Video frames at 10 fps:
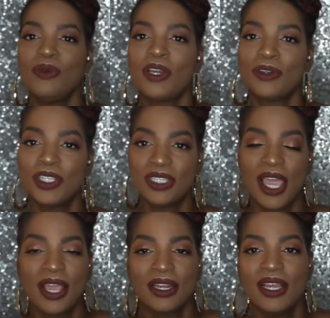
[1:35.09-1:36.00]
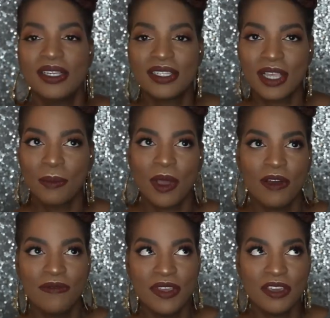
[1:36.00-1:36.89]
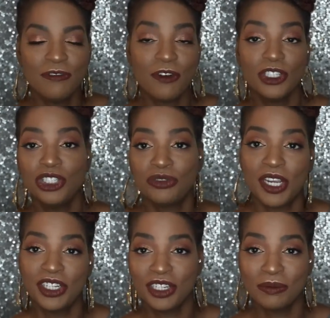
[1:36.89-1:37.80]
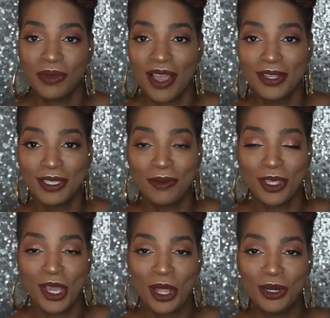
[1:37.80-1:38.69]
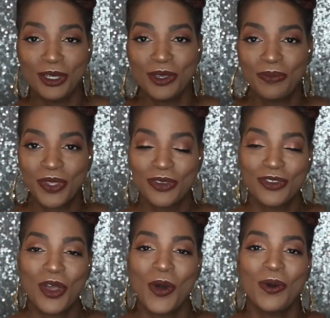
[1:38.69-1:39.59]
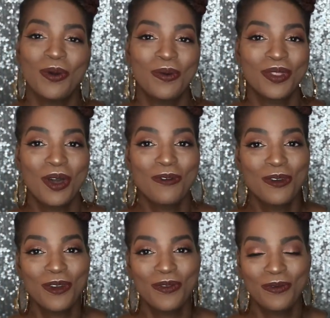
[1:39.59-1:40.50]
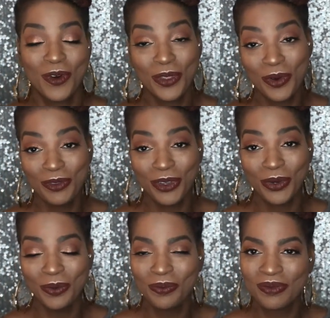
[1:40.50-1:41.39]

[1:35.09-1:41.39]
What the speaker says: understand some of the frustration behind some of the colors. So without further ado,